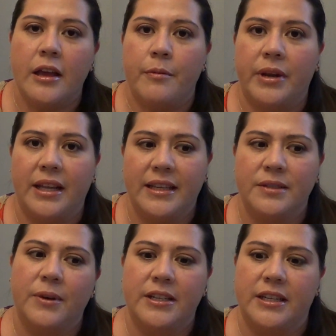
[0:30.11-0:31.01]
but at least
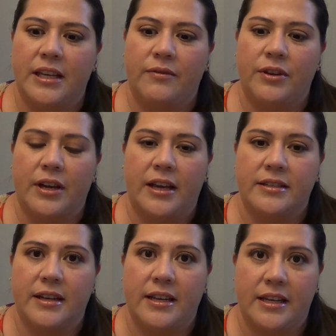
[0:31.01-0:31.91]
wanted to give you guys
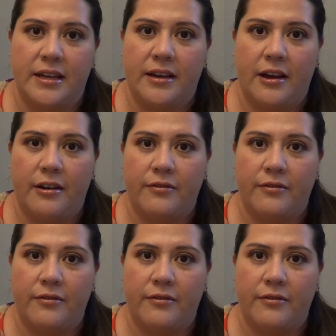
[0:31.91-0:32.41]
an idea